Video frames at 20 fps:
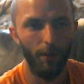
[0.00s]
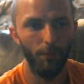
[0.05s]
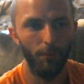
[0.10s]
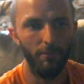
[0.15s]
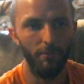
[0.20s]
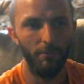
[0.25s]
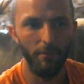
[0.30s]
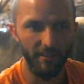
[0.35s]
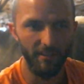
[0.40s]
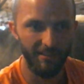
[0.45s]

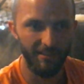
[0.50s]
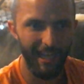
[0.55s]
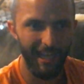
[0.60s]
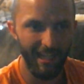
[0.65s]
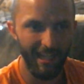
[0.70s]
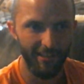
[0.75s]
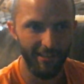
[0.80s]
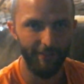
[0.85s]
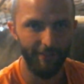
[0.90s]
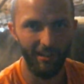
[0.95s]

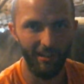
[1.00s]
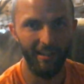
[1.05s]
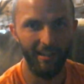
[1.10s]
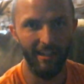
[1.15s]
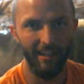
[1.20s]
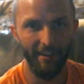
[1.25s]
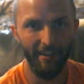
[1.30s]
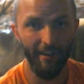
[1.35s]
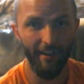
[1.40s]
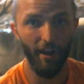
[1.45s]
satisfying
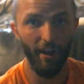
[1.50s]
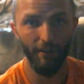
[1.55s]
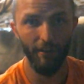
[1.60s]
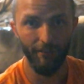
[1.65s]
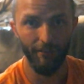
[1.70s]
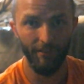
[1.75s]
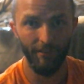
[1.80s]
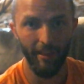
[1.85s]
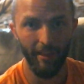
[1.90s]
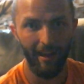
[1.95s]
enough that
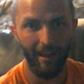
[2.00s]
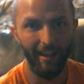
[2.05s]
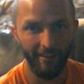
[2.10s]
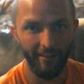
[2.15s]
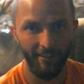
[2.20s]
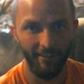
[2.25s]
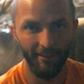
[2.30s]
I could